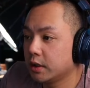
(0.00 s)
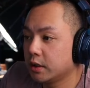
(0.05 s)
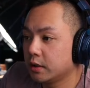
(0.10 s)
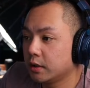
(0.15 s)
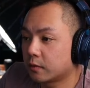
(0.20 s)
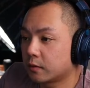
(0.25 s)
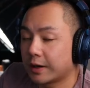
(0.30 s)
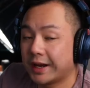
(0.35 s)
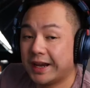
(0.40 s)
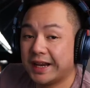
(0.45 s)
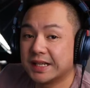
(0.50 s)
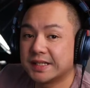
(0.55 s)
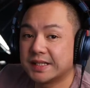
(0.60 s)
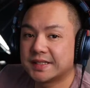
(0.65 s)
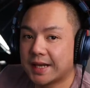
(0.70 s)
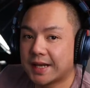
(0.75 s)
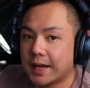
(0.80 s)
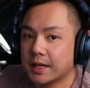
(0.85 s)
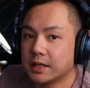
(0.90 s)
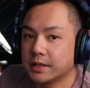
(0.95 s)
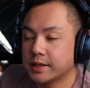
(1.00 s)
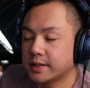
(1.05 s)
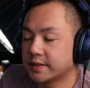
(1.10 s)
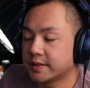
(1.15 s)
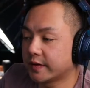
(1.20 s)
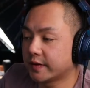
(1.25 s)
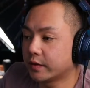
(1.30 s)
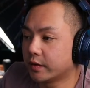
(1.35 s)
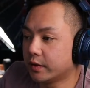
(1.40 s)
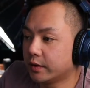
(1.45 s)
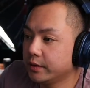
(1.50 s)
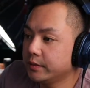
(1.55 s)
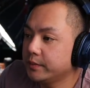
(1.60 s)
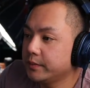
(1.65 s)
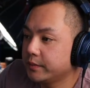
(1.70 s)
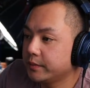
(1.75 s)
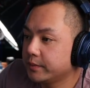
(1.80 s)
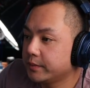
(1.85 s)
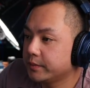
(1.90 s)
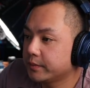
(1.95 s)
or hand satin as I call it.
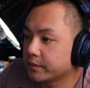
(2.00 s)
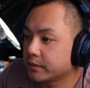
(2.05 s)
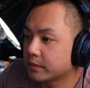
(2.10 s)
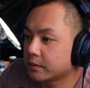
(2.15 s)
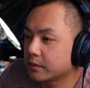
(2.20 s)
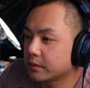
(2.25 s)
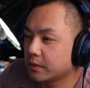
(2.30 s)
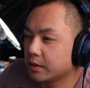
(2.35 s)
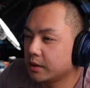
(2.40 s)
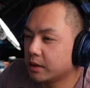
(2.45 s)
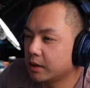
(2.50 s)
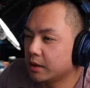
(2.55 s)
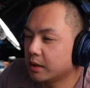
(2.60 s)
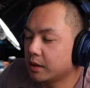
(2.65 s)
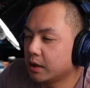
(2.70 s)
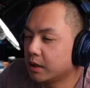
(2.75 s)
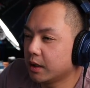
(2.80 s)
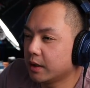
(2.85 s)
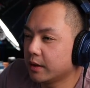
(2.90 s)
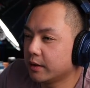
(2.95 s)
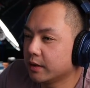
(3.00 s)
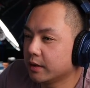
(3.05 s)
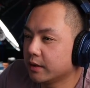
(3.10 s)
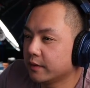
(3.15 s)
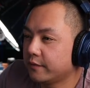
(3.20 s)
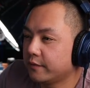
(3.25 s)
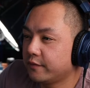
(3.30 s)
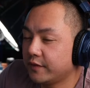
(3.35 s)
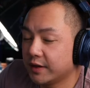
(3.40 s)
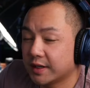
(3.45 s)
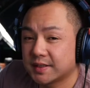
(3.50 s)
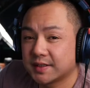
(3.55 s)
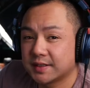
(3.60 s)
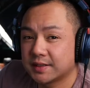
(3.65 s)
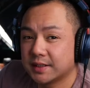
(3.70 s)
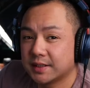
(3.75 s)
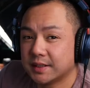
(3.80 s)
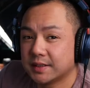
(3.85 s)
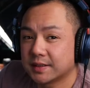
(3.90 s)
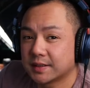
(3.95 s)
Uh, the
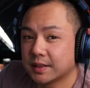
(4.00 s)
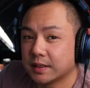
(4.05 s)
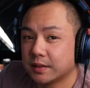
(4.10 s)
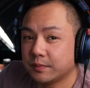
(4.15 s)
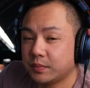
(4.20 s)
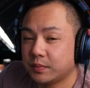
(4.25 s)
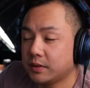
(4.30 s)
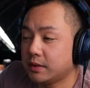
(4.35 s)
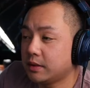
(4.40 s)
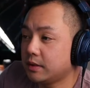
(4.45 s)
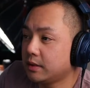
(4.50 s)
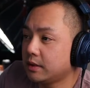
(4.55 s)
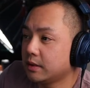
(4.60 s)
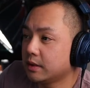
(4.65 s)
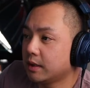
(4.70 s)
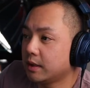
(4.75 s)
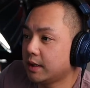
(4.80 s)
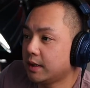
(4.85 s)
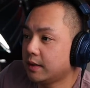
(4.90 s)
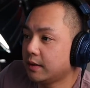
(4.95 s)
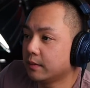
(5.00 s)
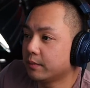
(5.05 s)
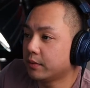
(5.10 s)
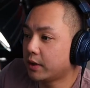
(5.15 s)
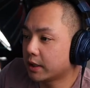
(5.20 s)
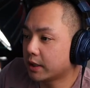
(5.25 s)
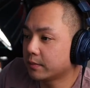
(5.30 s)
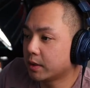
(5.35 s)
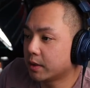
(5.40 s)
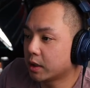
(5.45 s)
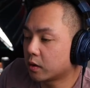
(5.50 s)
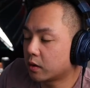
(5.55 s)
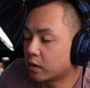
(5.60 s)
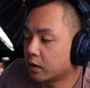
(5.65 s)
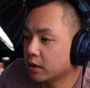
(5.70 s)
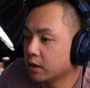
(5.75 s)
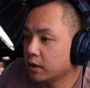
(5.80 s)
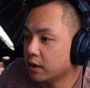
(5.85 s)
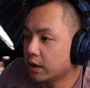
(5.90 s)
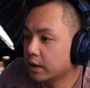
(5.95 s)
fix is going to be a black
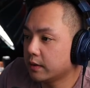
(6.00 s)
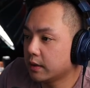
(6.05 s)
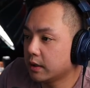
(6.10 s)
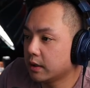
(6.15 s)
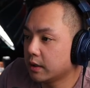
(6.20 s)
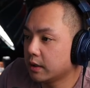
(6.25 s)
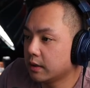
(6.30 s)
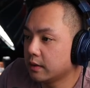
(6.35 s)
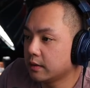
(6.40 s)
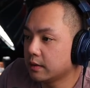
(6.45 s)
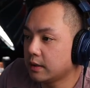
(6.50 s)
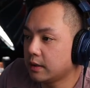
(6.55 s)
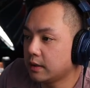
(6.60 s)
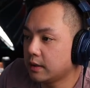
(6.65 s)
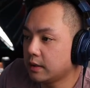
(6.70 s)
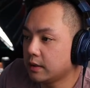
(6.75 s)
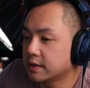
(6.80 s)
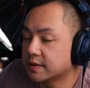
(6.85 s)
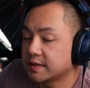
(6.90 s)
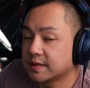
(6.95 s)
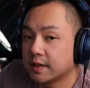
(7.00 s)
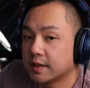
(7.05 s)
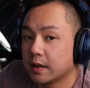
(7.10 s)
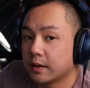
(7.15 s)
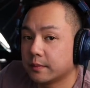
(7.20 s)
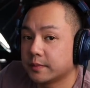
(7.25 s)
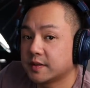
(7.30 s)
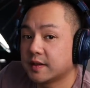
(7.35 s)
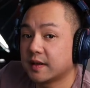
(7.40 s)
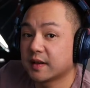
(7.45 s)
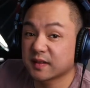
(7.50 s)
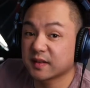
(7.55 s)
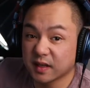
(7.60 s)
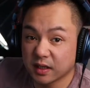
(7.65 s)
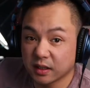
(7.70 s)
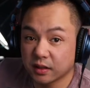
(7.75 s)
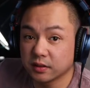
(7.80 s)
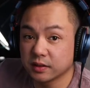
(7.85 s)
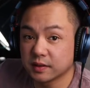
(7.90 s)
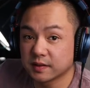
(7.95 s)
micarta, and then the Synapse X
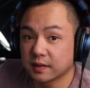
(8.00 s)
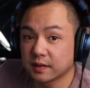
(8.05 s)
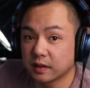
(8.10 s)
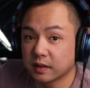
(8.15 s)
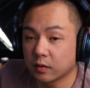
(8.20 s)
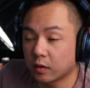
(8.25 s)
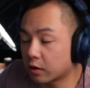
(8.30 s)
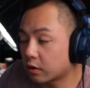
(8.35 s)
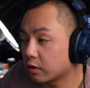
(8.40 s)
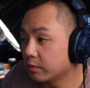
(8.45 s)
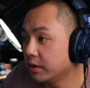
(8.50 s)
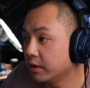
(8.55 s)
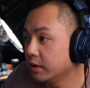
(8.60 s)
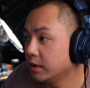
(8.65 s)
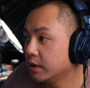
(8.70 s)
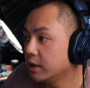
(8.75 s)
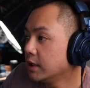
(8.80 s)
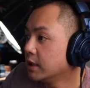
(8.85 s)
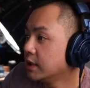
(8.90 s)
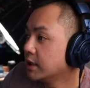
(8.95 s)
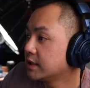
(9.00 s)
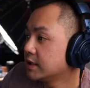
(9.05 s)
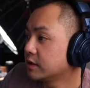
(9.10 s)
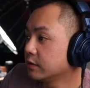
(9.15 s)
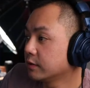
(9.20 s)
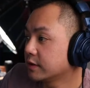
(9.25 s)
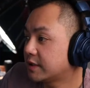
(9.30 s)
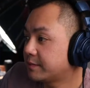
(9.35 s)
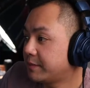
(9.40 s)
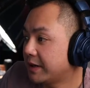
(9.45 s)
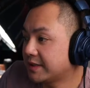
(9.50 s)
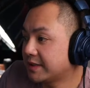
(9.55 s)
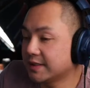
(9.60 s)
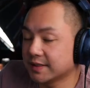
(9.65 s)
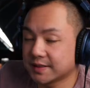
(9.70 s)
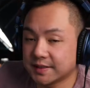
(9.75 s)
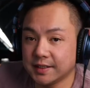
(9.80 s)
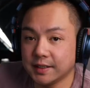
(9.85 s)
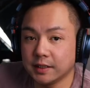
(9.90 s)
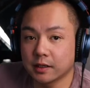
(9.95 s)
L is the carbon. So expect to
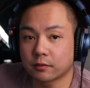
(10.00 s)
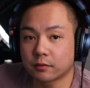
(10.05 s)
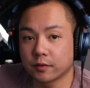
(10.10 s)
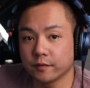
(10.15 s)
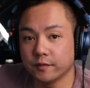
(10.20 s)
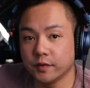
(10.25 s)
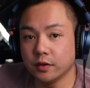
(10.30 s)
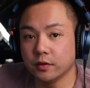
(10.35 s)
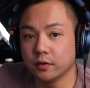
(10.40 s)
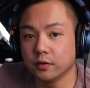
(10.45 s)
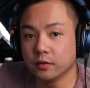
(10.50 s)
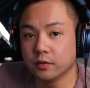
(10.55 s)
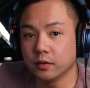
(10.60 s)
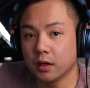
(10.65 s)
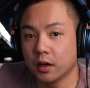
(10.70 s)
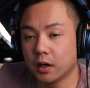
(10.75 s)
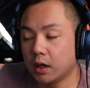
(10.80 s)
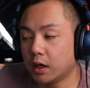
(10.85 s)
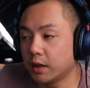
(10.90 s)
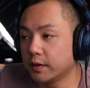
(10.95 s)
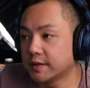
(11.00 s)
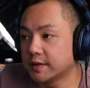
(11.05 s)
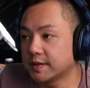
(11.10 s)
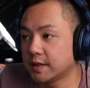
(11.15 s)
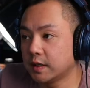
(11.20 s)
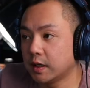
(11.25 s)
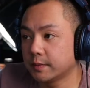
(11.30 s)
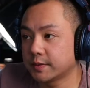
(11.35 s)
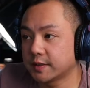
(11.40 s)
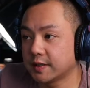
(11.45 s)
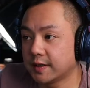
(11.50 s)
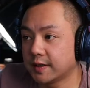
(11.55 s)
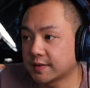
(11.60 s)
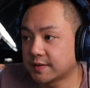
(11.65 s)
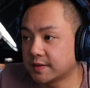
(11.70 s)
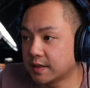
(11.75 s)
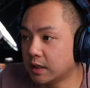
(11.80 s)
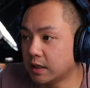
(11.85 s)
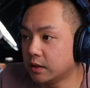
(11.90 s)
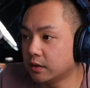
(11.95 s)
see a review on the Synapse
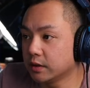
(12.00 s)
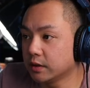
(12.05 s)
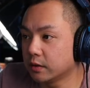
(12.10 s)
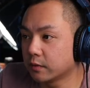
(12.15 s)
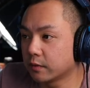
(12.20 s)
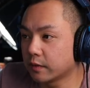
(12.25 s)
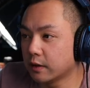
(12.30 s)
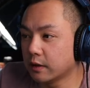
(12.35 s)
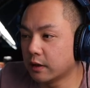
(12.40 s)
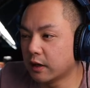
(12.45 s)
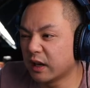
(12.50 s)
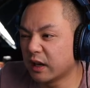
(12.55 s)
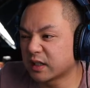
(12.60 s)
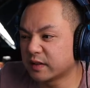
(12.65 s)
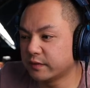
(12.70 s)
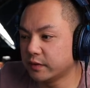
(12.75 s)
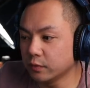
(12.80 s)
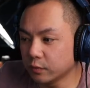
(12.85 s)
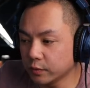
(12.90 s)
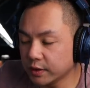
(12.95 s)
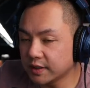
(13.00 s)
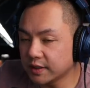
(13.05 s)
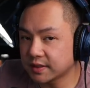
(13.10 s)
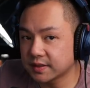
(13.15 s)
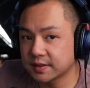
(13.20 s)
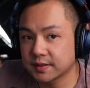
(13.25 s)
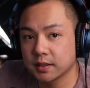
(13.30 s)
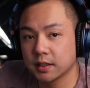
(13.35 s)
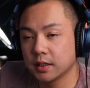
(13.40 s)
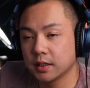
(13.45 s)
X L here within the next few weeks,